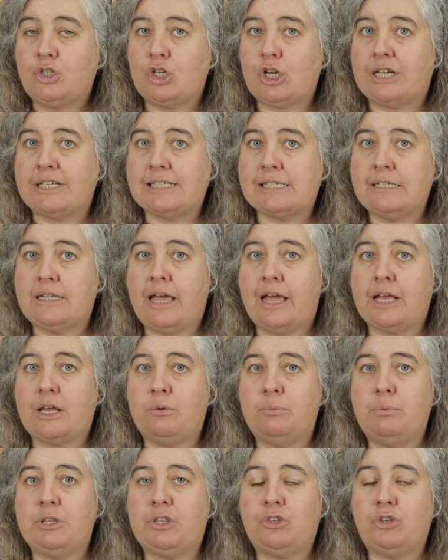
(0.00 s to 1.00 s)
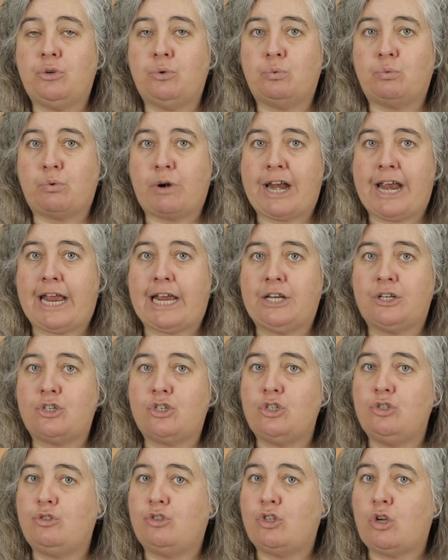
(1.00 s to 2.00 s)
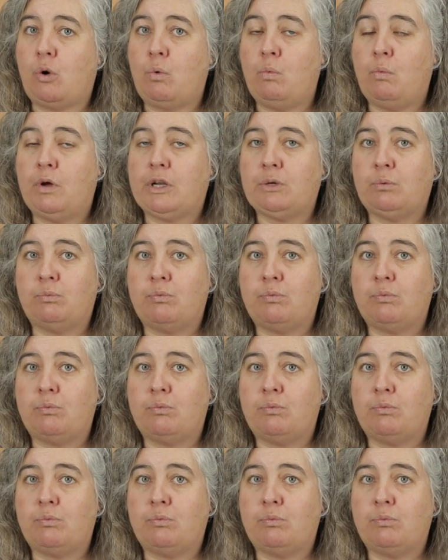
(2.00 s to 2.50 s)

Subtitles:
Just like with your rage, you don't want